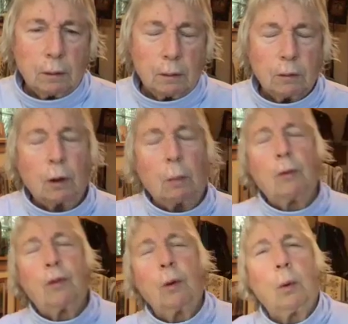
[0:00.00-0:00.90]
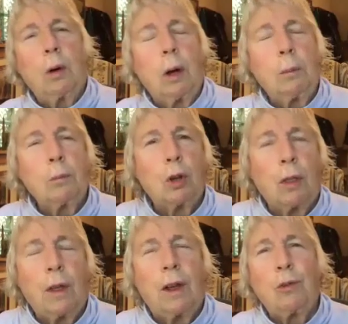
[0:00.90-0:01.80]
Some of you will come to
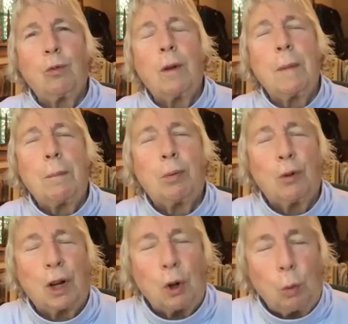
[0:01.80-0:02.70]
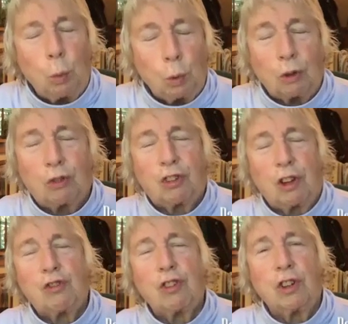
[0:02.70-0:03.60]
the Remembering Wholeness
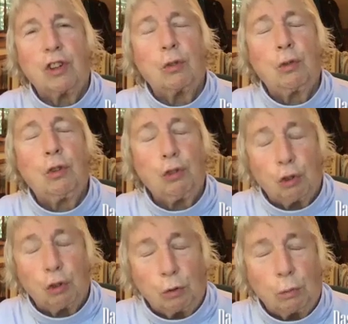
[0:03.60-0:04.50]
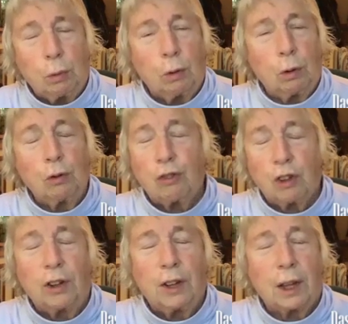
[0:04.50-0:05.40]
session on Zoom on
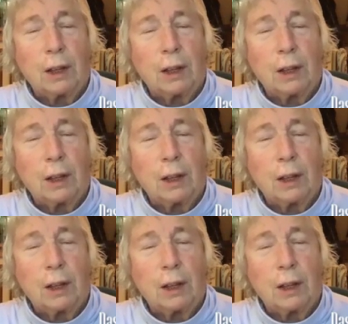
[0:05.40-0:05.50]
Sunday,